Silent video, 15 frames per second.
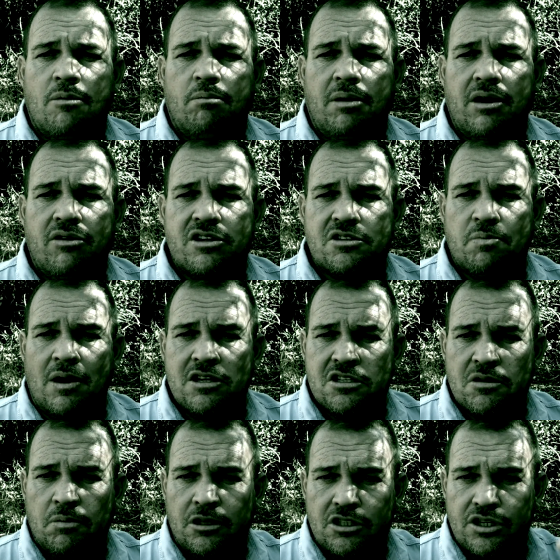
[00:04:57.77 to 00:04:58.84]
Be
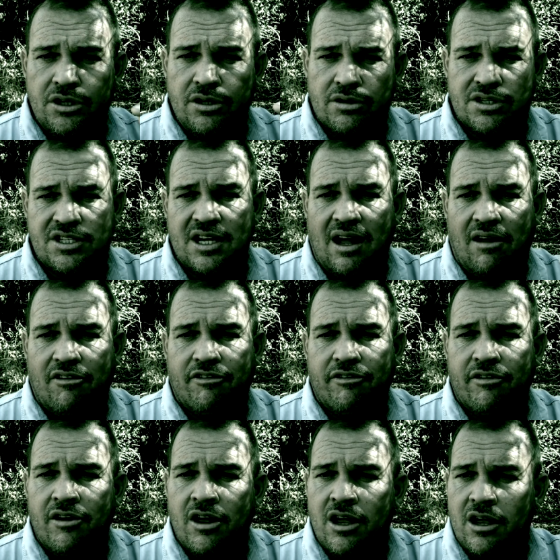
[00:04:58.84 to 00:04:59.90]
responsible to
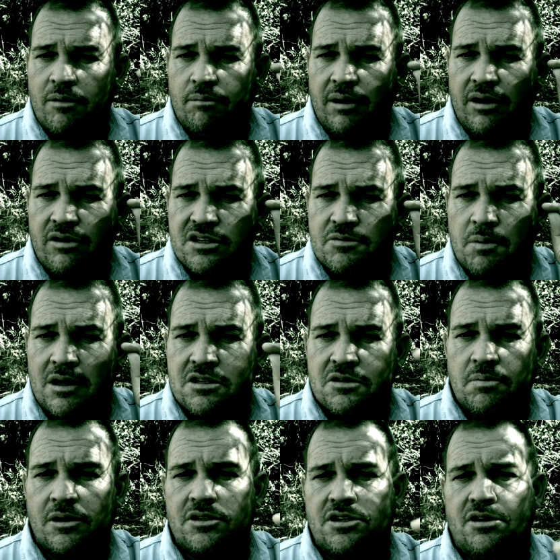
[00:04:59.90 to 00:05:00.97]
yourself. Be
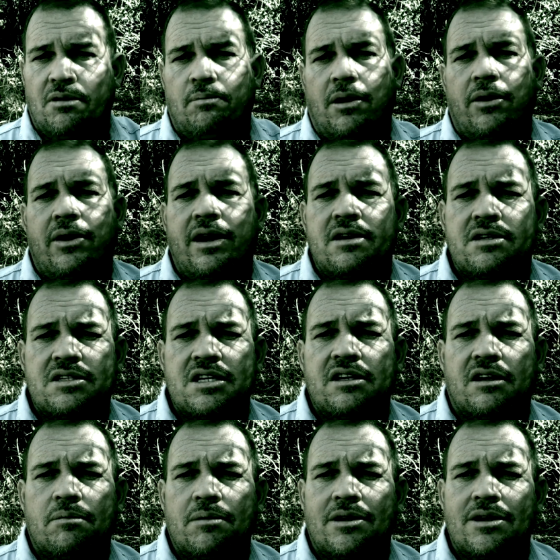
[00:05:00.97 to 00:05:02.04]
responsible to your bow hunting
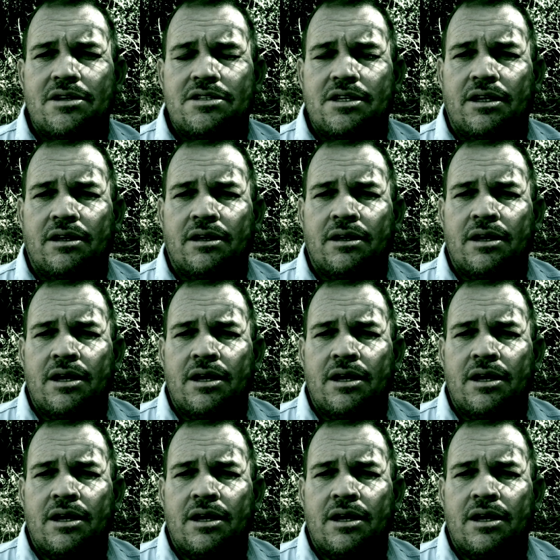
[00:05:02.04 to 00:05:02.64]
community.